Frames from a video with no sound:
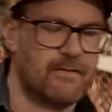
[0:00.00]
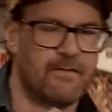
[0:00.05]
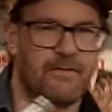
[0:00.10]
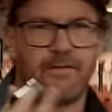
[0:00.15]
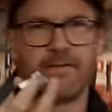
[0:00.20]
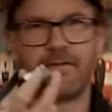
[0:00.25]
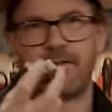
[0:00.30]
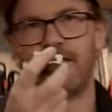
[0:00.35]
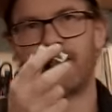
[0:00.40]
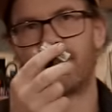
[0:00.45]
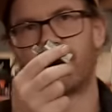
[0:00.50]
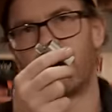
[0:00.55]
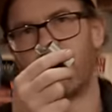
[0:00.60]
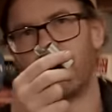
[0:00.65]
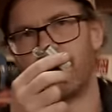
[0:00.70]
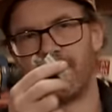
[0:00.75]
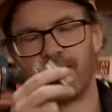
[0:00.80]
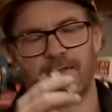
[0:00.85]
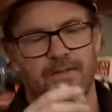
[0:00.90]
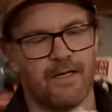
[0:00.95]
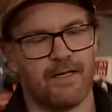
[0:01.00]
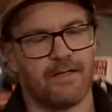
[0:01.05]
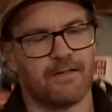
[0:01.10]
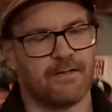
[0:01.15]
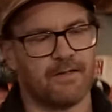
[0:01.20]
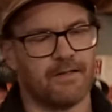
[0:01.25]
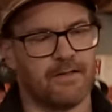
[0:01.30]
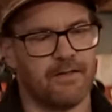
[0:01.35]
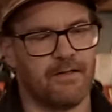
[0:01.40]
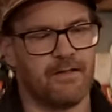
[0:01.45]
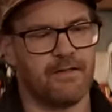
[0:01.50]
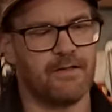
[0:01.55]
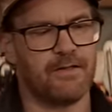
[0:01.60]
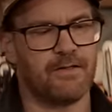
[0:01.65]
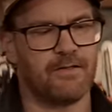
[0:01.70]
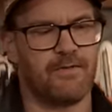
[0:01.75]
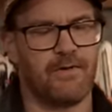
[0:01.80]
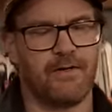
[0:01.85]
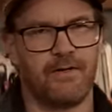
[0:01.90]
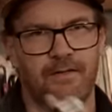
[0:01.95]
because this doubles as an
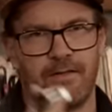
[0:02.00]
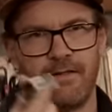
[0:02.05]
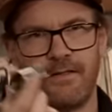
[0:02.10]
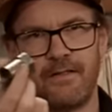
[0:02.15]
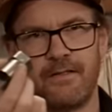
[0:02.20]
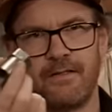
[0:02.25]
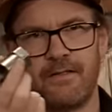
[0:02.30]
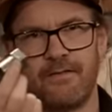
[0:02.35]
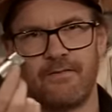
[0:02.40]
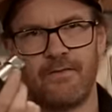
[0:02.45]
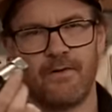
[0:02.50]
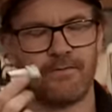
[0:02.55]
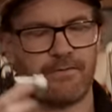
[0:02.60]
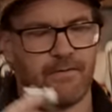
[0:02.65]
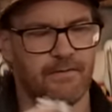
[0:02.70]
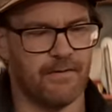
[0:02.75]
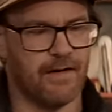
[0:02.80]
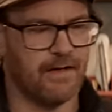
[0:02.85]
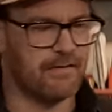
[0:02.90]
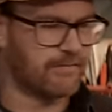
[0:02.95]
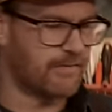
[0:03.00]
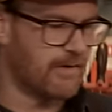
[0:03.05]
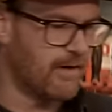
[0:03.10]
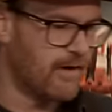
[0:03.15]
ignition trigger. This is the rotary valve